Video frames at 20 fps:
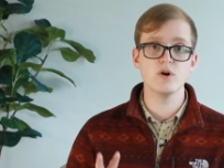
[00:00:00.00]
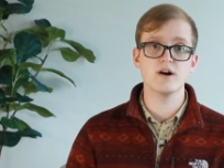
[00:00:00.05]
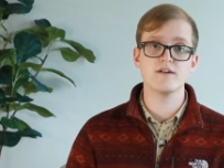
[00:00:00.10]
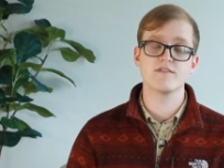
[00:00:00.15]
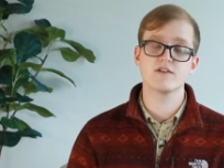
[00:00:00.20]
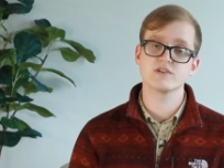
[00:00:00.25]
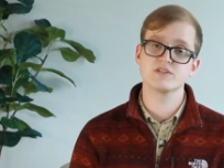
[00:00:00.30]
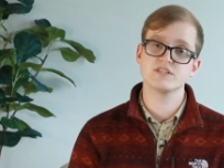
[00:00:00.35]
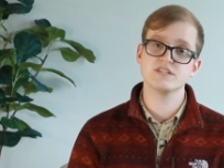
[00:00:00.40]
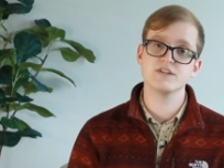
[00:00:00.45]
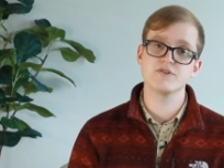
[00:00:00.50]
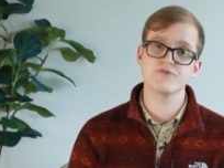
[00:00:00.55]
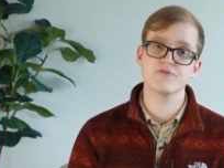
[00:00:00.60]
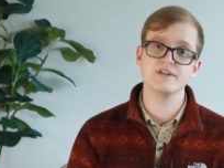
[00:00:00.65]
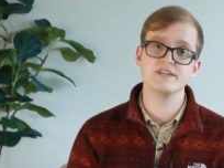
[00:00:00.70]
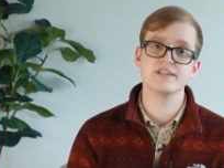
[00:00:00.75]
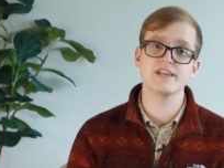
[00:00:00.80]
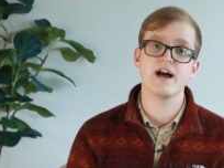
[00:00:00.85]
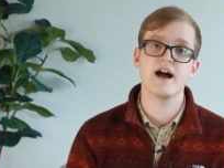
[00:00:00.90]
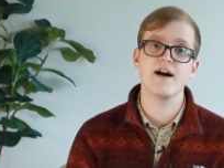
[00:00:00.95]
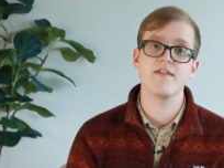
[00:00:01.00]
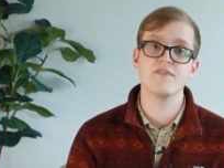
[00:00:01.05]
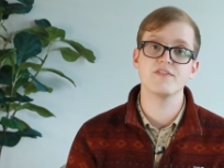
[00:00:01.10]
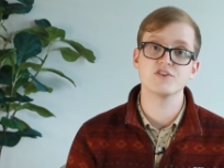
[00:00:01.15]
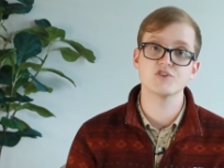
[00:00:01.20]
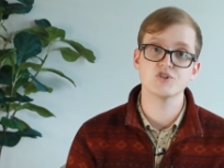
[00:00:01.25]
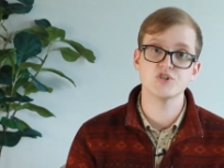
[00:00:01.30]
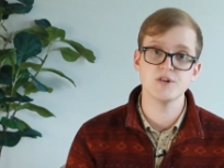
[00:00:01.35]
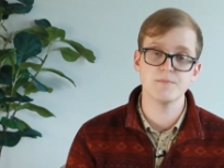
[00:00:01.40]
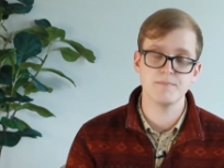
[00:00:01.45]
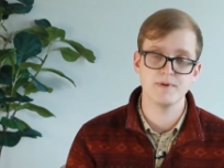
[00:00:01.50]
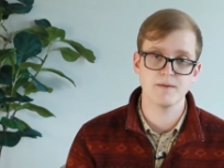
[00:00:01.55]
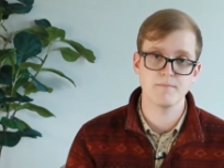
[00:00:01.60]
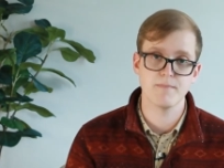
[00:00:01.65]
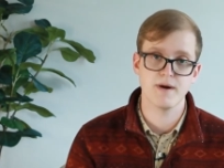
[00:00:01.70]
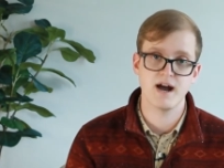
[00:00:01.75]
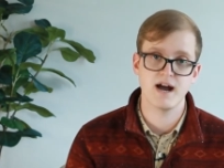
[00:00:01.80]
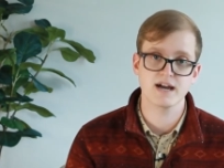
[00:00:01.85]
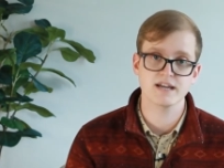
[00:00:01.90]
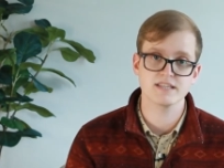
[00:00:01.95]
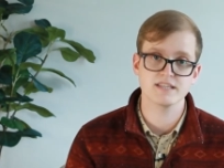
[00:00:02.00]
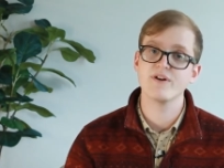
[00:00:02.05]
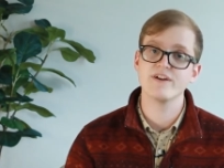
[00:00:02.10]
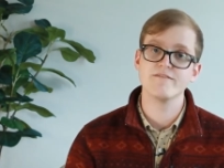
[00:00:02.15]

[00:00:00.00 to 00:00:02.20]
of our series on the shipping box.